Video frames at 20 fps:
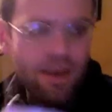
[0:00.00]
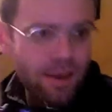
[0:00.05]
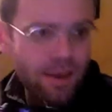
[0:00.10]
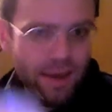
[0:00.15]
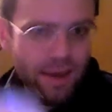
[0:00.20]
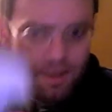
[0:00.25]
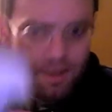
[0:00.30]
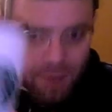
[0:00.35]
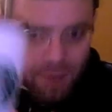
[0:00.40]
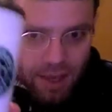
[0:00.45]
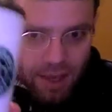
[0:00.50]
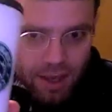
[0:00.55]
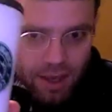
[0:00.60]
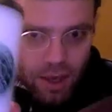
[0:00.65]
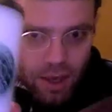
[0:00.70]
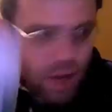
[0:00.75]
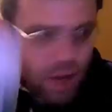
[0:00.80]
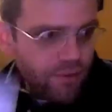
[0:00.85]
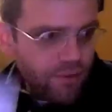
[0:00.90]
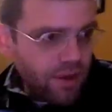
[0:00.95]
I got my
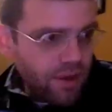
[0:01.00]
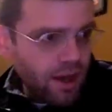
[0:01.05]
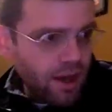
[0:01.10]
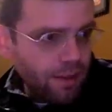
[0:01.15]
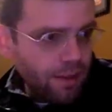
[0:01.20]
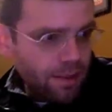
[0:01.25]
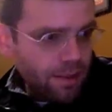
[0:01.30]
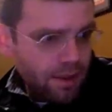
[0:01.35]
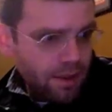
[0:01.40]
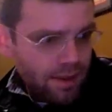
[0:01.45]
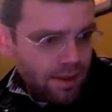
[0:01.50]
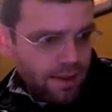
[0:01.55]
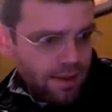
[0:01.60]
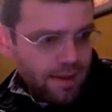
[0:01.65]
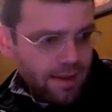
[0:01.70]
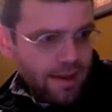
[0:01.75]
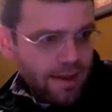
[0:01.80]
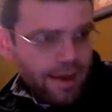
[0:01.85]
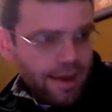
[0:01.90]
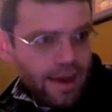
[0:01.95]
coffee cup,
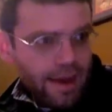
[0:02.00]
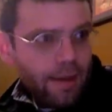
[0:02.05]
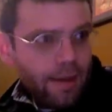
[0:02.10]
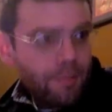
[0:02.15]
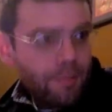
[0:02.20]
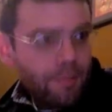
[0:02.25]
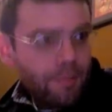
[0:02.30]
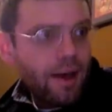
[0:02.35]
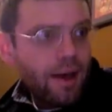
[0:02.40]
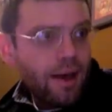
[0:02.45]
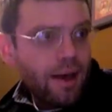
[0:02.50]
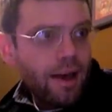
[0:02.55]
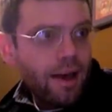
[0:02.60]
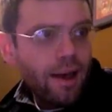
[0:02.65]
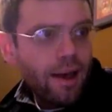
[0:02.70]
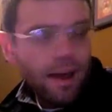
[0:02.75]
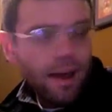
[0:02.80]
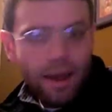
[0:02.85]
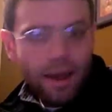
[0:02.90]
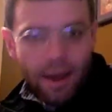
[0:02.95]
got
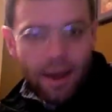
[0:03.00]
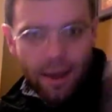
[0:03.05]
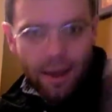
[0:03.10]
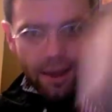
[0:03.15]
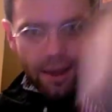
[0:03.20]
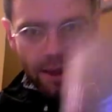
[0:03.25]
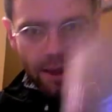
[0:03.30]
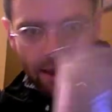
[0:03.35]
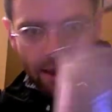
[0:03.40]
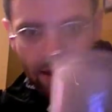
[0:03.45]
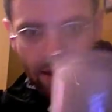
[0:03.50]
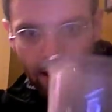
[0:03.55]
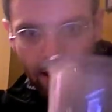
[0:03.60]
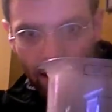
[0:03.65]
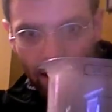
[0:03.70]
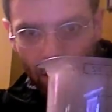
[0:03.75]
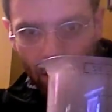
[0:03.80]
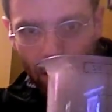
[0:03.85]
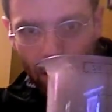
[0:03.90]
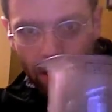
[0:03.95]
my
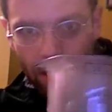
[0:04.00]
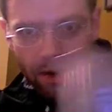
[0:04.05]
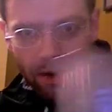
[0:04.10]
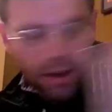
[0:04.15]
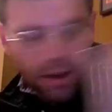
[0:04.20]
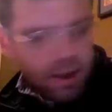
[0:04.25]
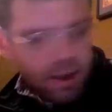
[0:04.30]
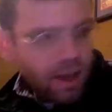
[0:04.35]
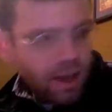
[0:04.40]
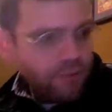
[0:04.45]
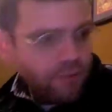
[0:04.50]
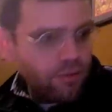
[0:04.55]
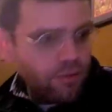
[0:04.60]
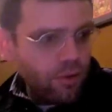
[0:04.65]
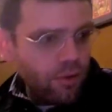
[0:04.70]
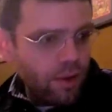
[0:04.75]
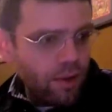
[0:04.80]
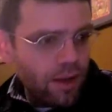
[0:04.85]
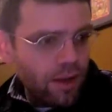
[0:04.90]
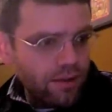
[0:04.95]
hot water, 8
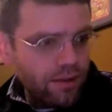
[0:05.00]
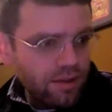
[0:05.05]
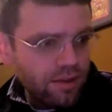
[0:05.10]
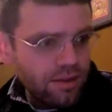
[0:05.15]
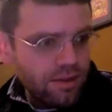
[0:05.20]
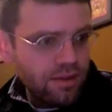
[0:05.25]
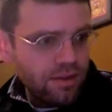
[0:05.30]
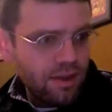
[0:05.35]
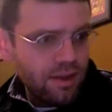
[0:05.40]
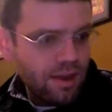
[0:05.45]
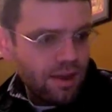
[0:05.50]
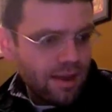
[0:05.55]
fluid ounces,